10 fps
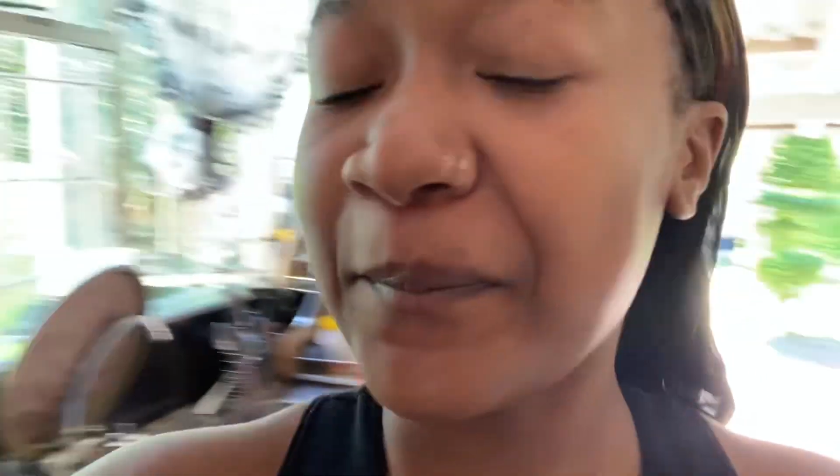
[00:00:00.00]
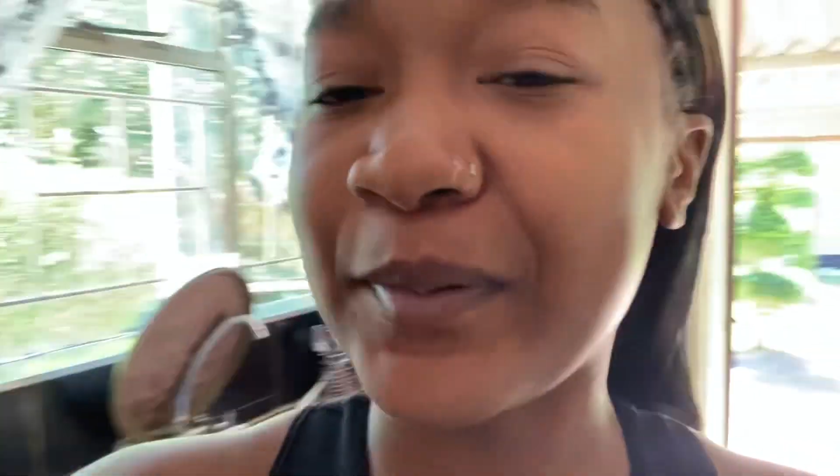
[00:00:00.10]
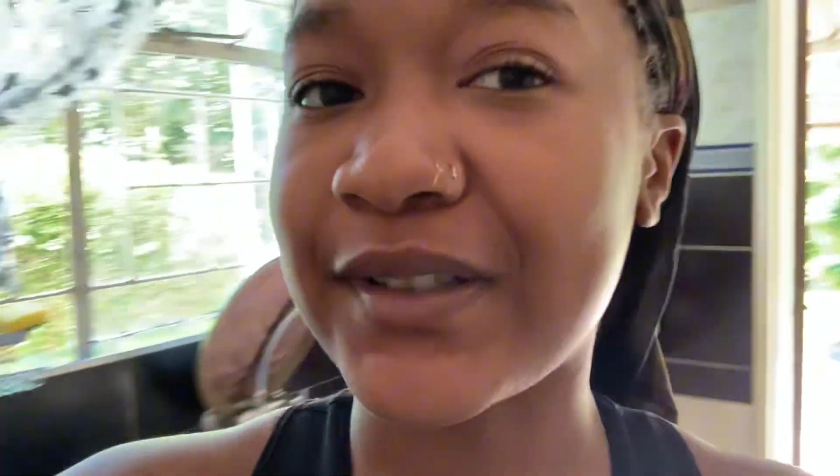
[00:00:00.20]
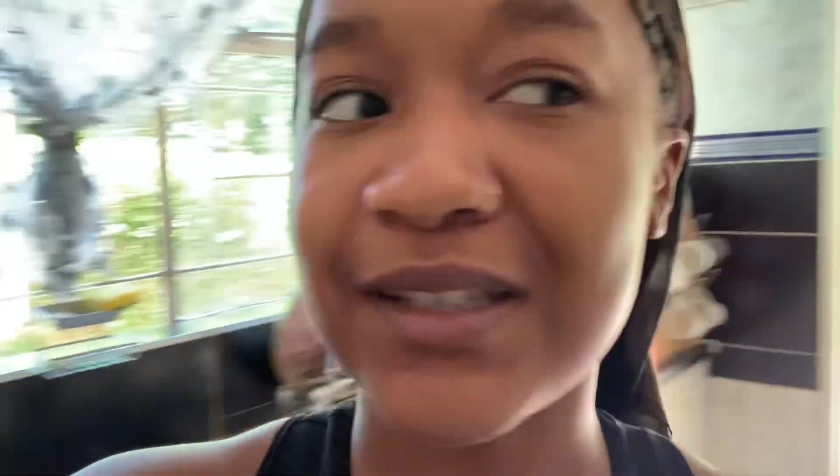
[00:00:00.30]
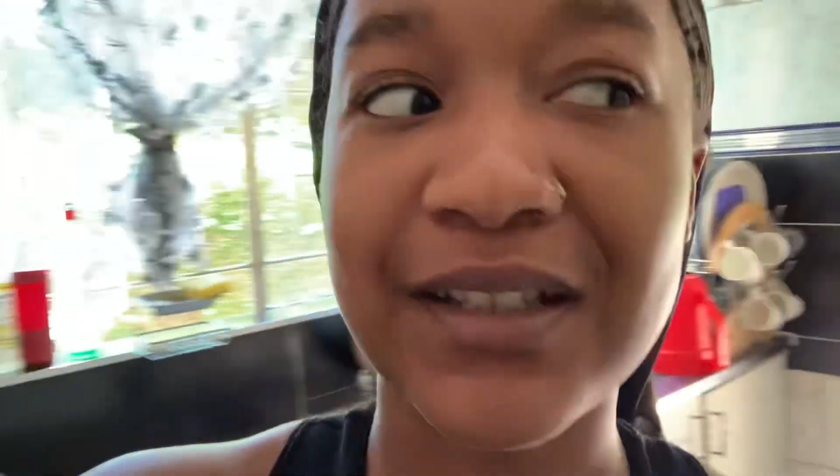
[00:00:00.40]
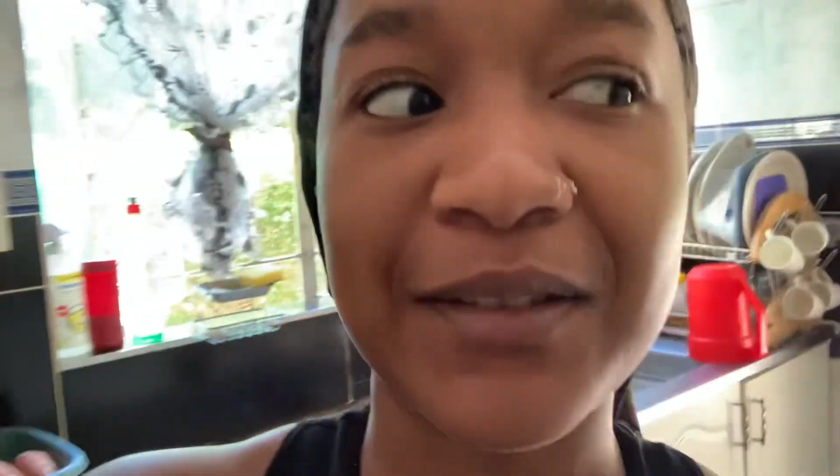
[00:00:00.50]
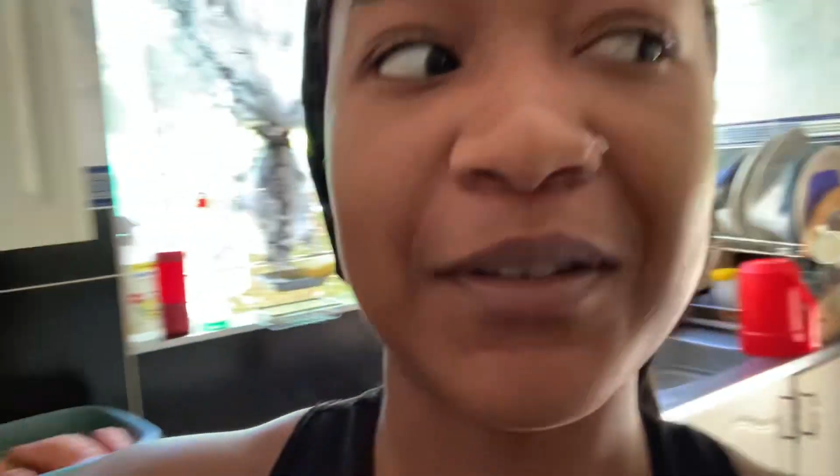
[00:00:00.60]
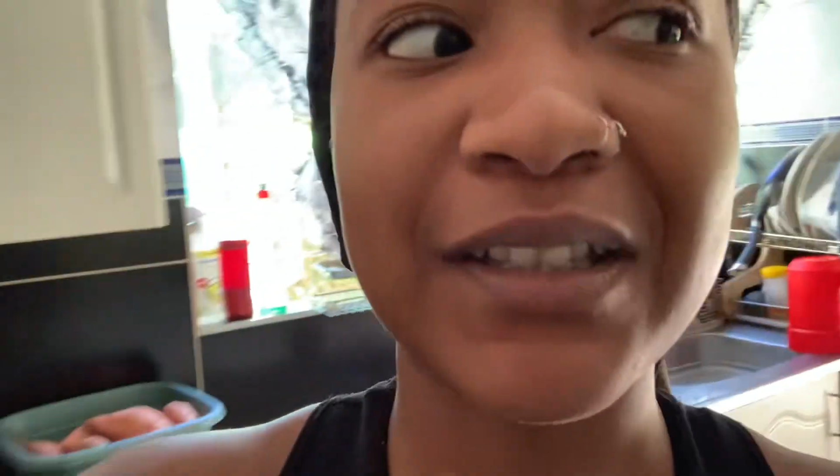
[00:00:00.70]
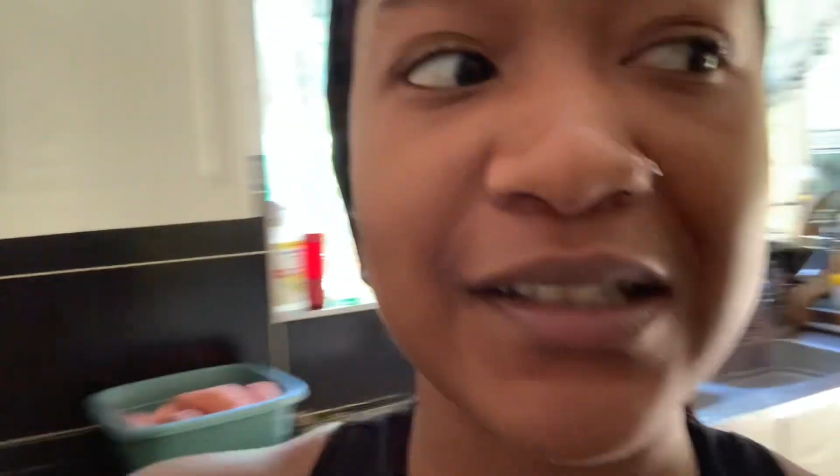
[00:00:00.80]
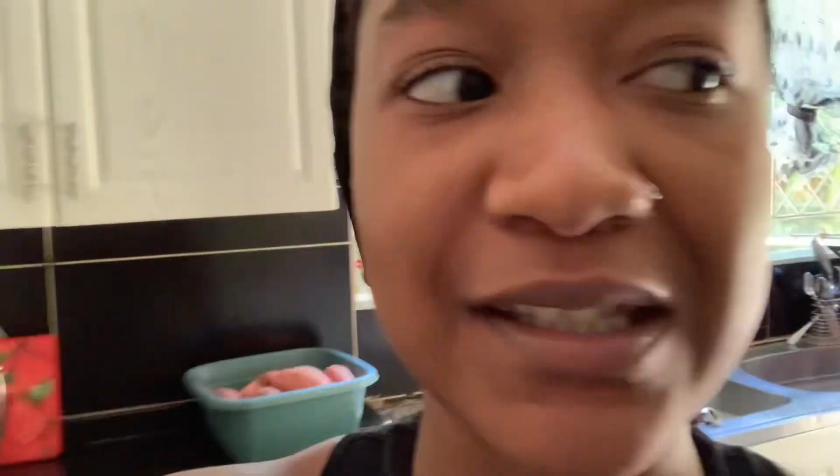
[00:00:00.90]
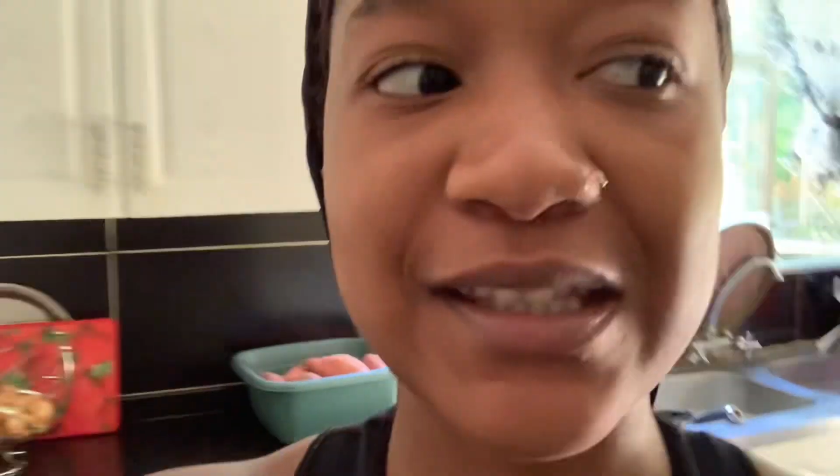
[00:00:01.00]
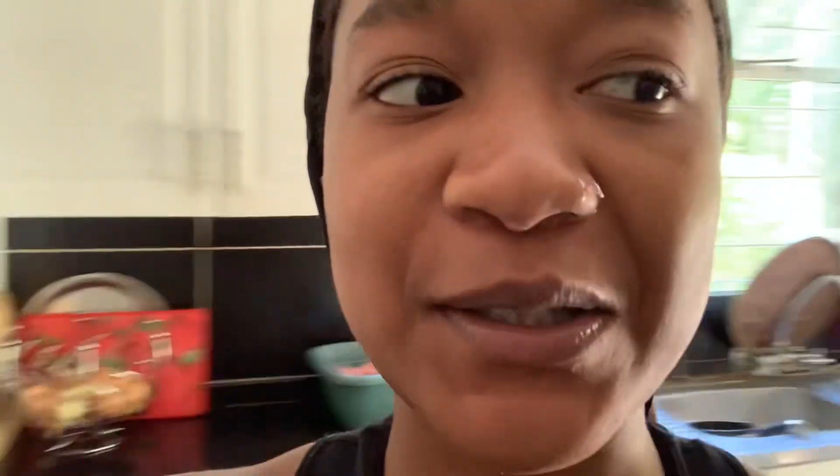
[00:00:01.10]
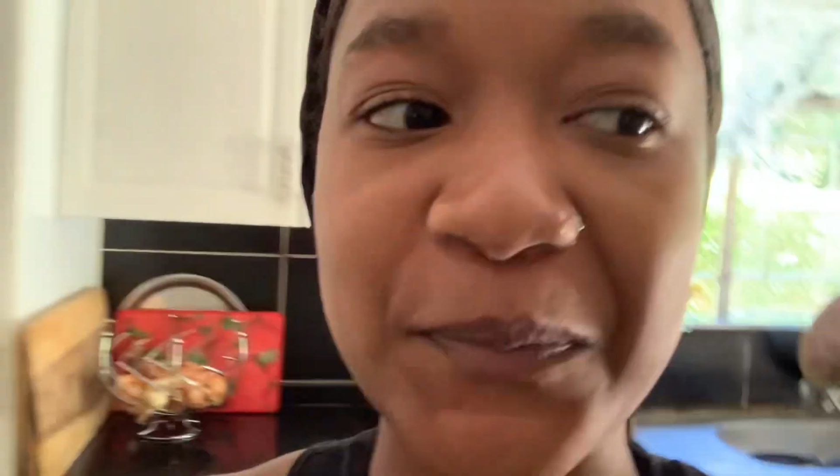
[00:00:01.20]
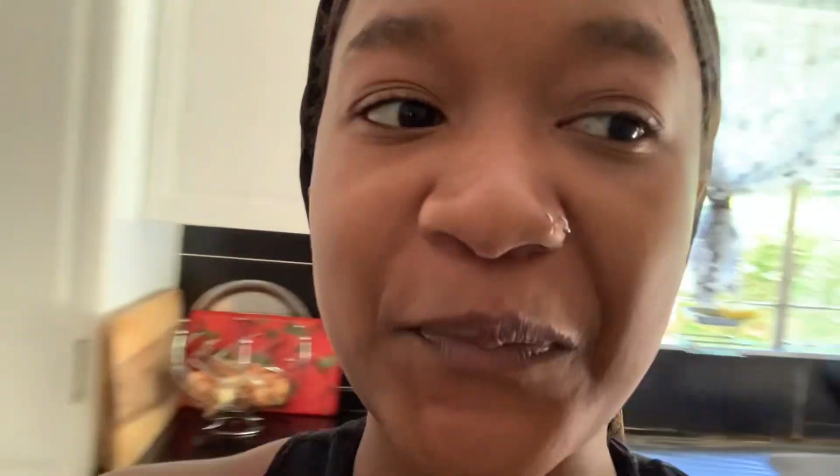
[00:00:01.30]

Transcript: But anyways,